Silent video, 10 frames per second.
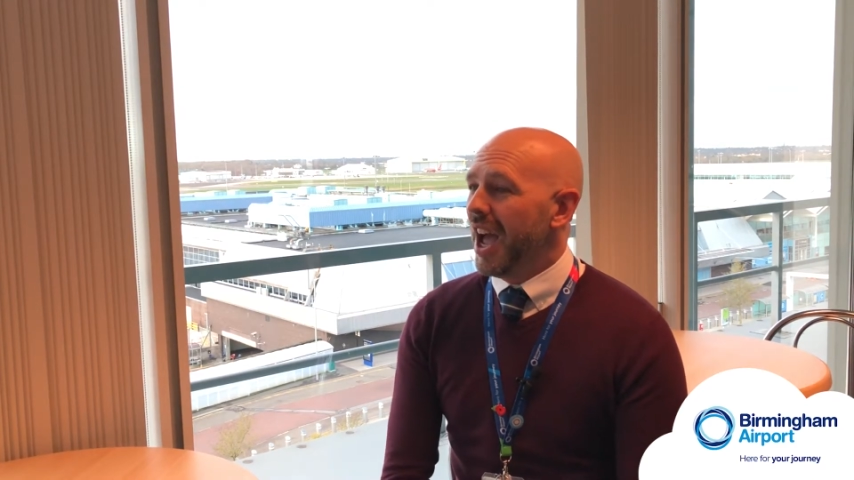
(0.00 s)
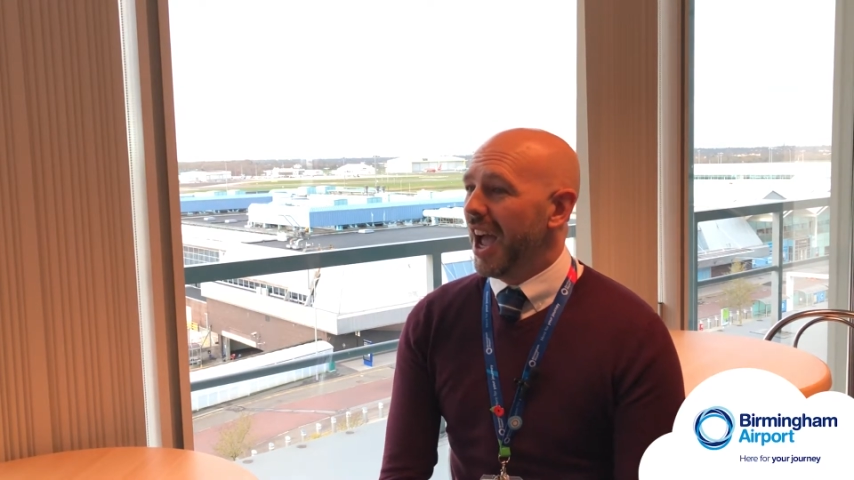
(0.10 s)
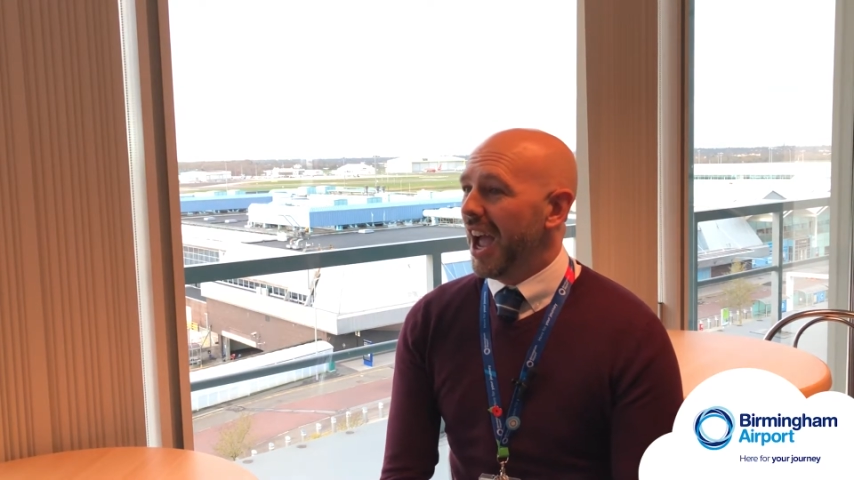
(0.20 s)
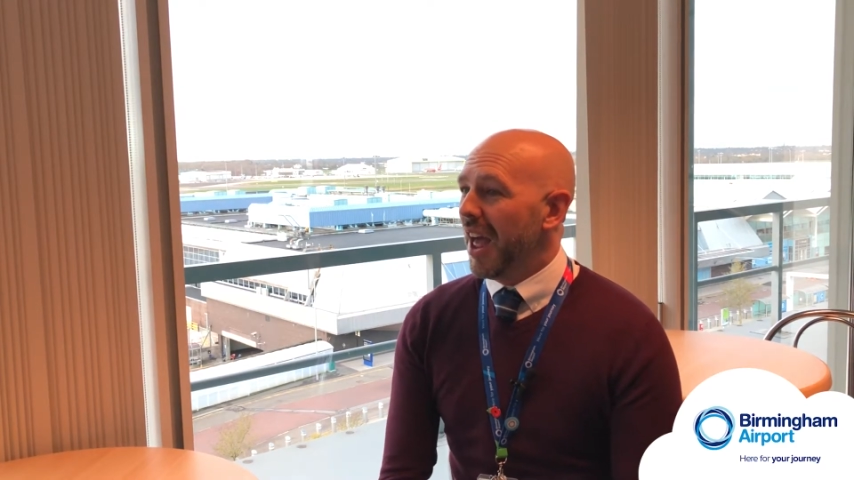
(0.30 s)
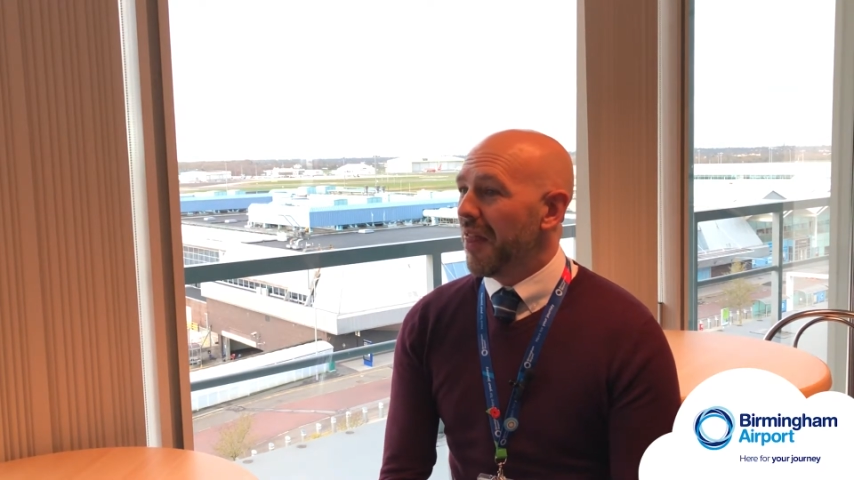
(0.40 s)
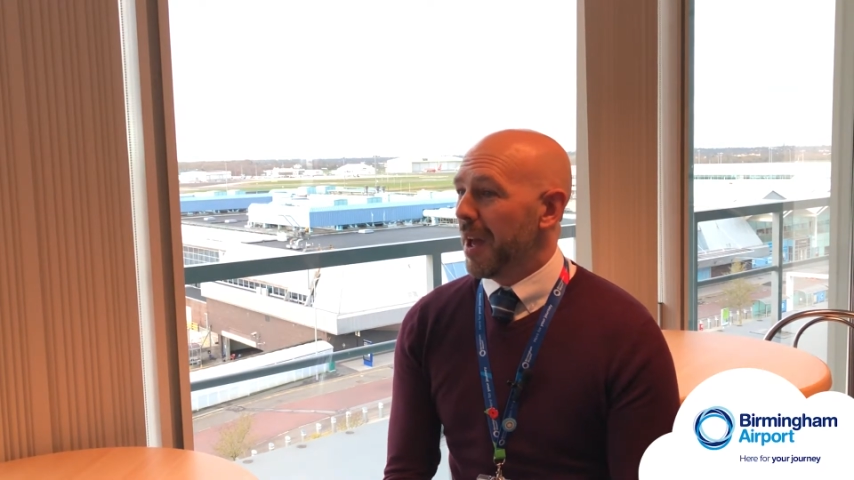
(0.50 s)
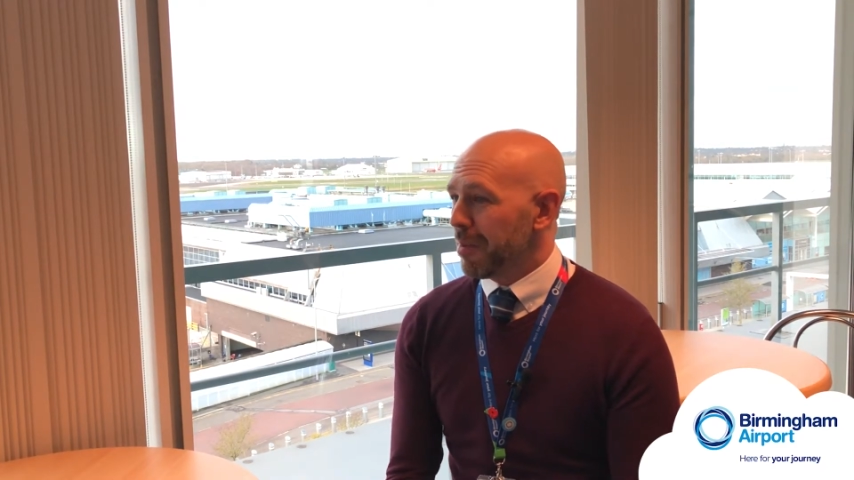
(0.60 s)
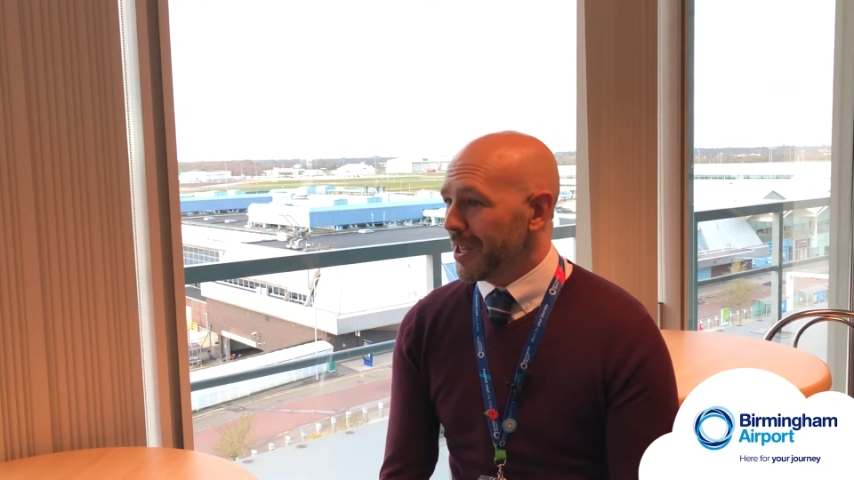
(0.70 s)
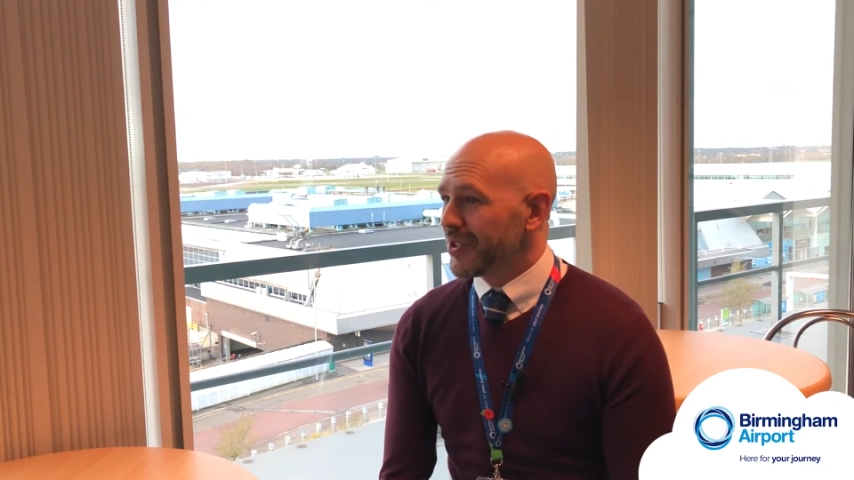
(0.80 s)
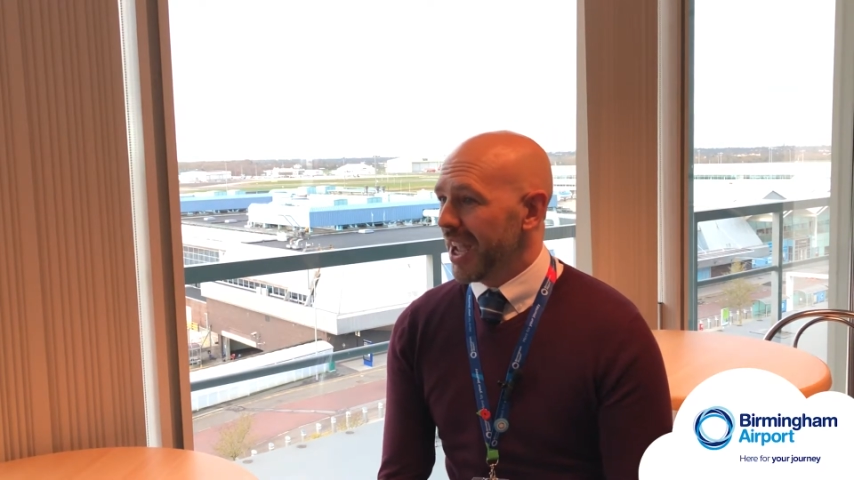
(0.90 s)
Uh, that
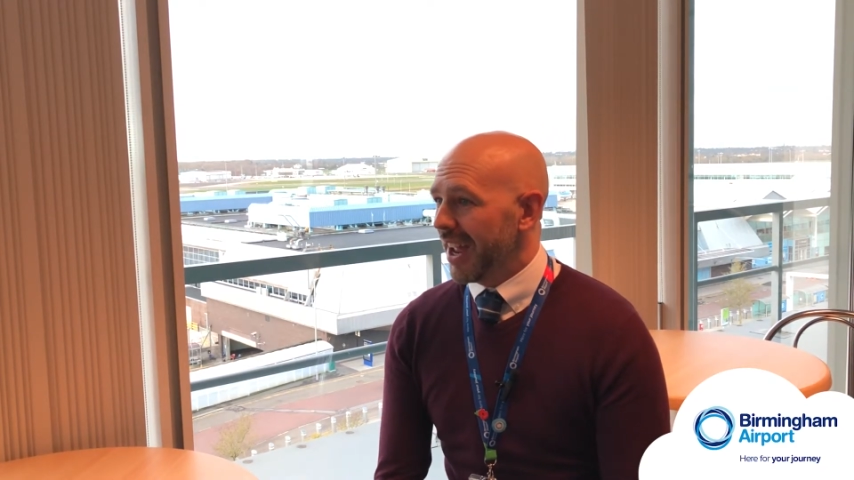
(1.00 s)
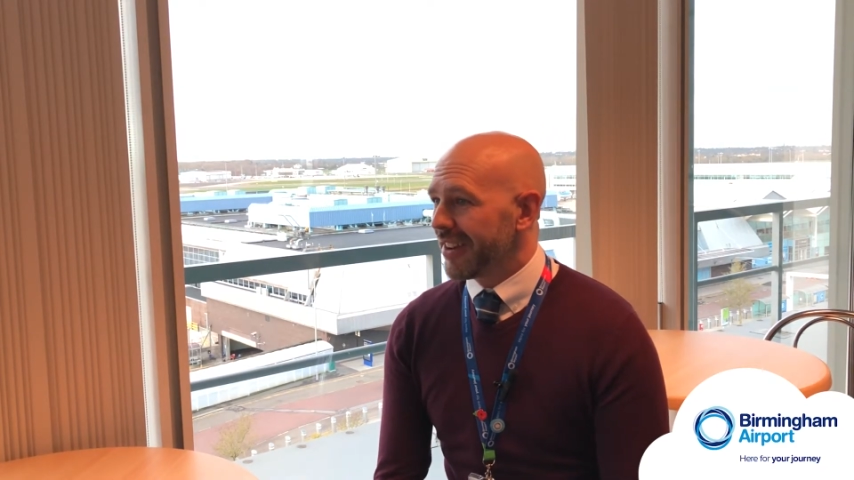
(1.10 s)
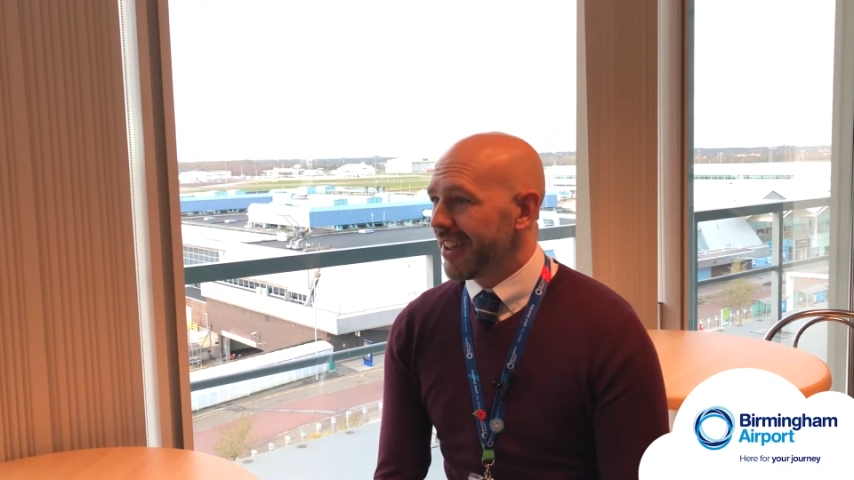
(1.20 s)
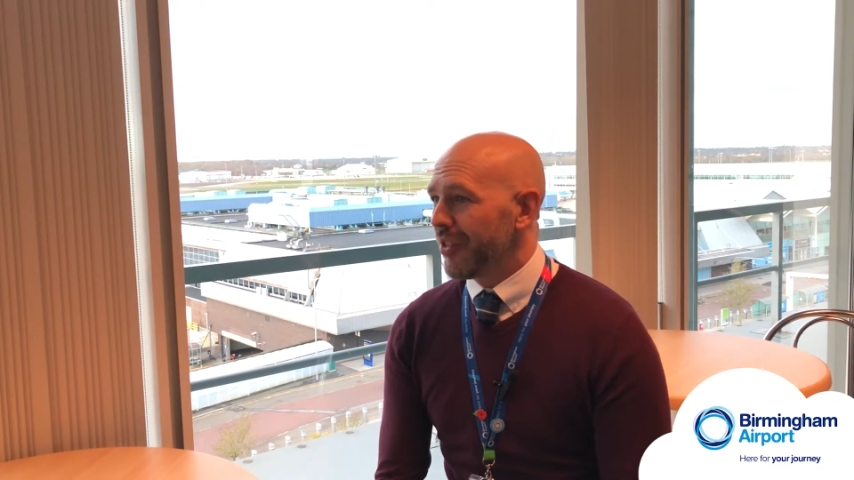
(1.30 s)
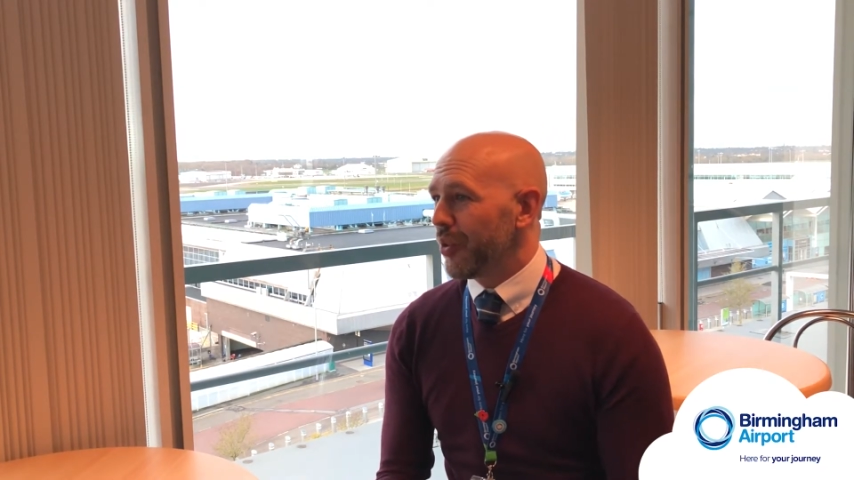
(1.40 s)
being said,